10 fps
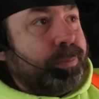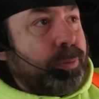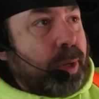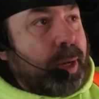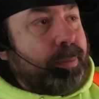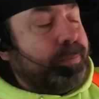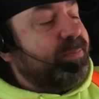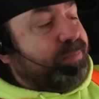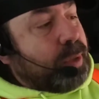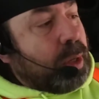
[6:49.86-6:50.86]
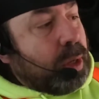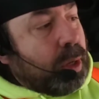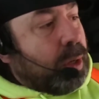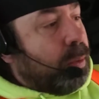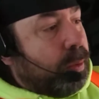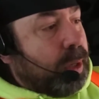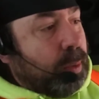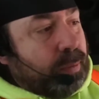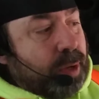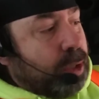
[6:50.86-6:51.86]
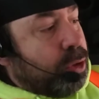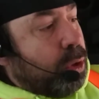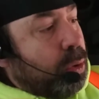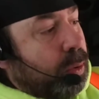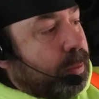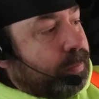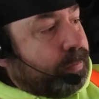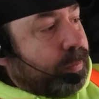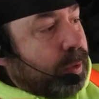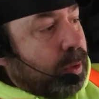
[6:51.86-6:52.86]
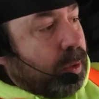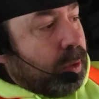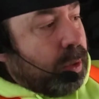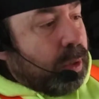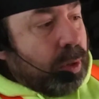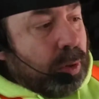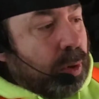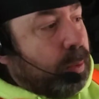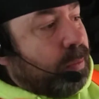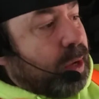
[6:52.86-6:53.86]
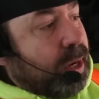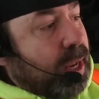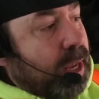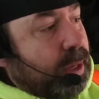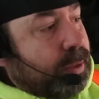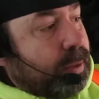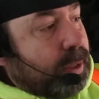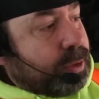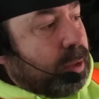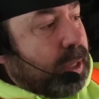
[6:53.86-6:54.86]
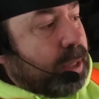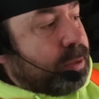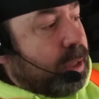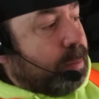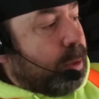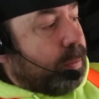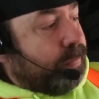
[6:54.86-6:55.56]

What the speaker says: right? Okay, we've got a 2, or we've got 8 as our last number.